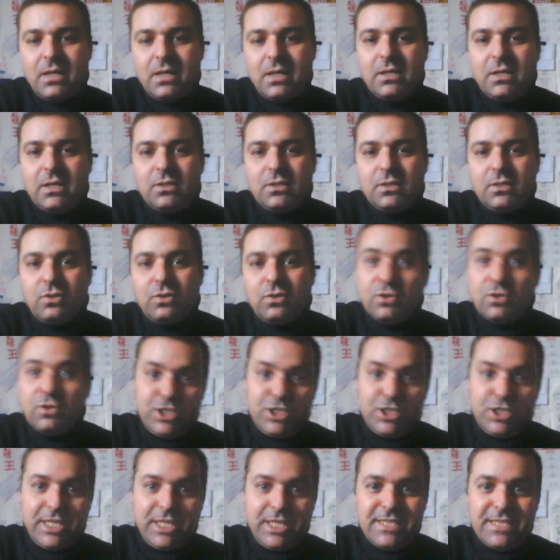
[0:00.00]
To don't
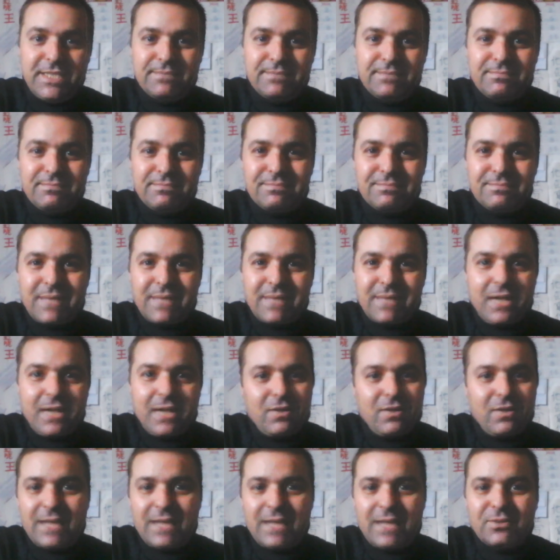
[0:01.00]
cheat. I don't
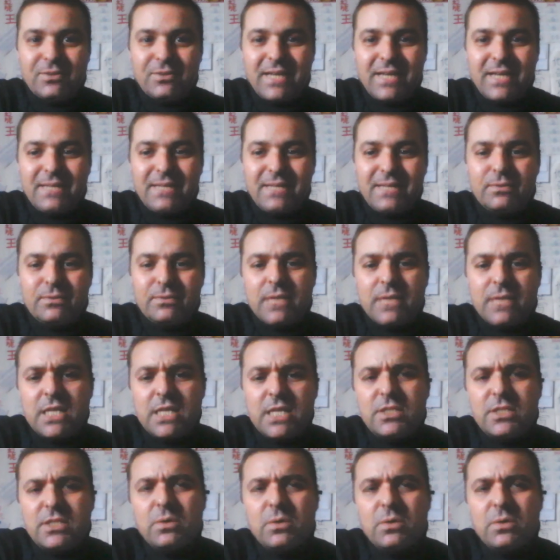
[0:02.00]
like to do that. So